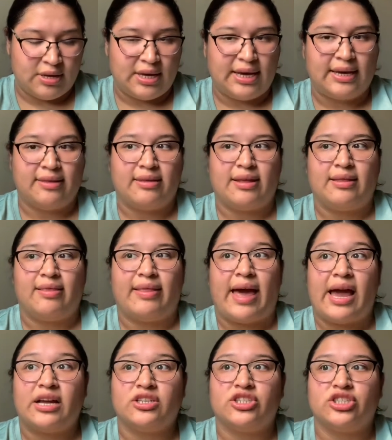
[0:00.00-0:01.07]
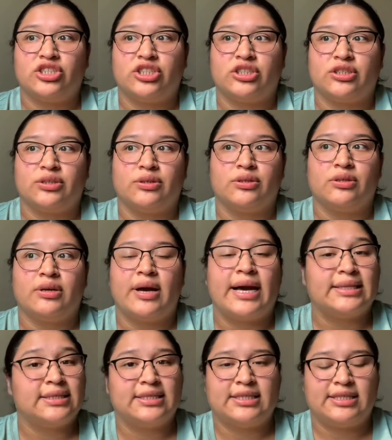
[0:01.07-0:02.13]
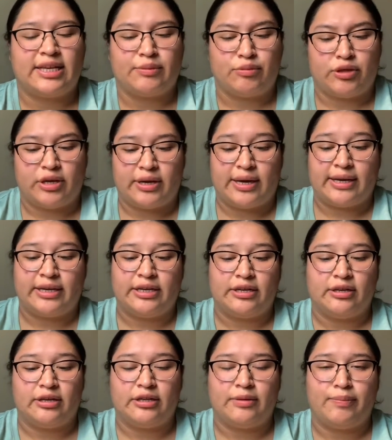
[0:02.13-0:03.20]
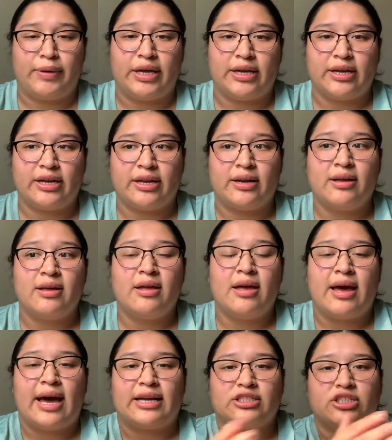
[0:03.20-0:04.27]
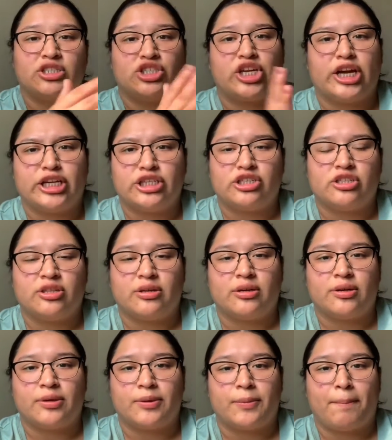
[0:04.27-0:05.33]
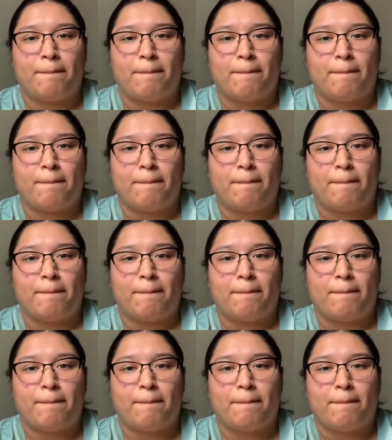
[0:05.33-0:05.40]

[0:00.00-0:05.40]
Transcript: And then last year I did the same thing. I didn't make it. I just changed the